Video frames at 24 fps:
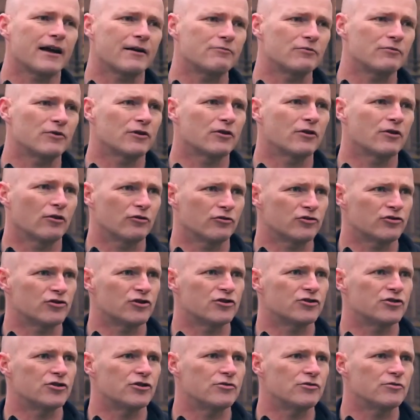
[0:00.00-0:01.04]
camera
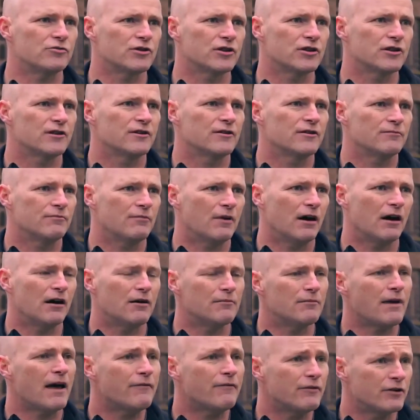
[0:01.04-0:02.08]
constitute
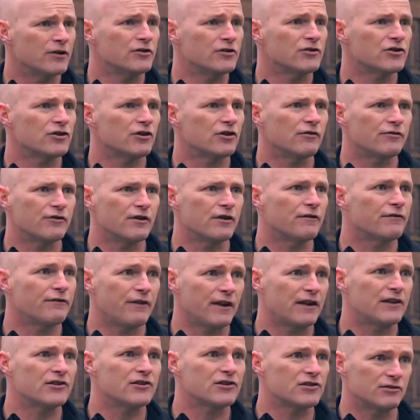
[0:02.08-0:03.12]
evidence of the
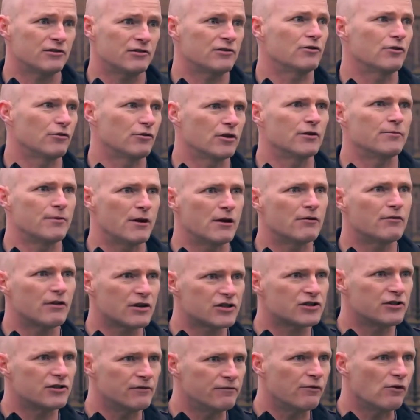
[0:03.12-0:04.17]
offence that you're going to be
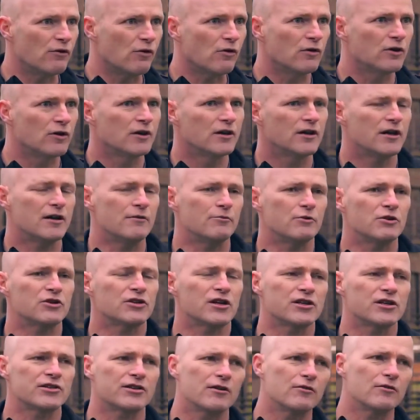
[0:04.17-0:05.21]
arrested for, in which
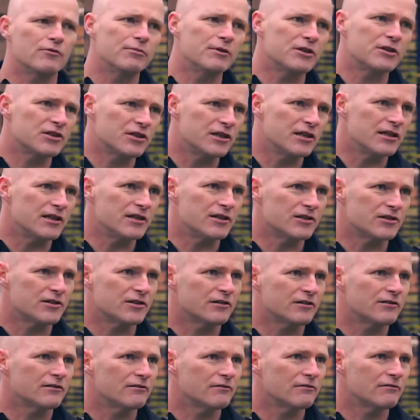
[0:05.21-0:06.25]
case they would be
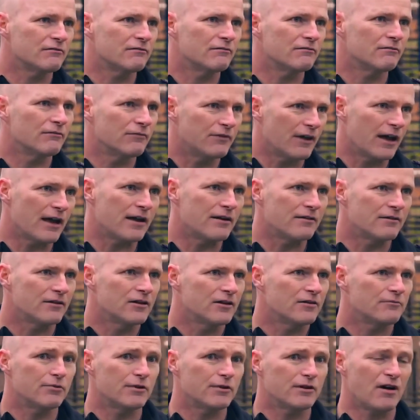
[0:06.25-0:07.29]
seized then.
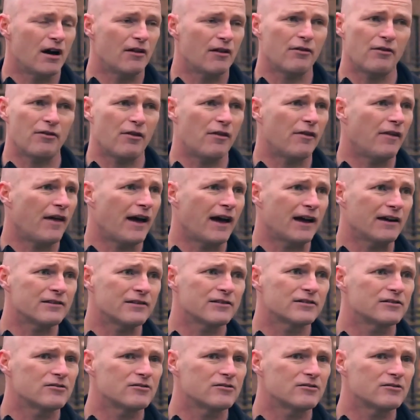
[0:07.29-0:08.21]
But other than that,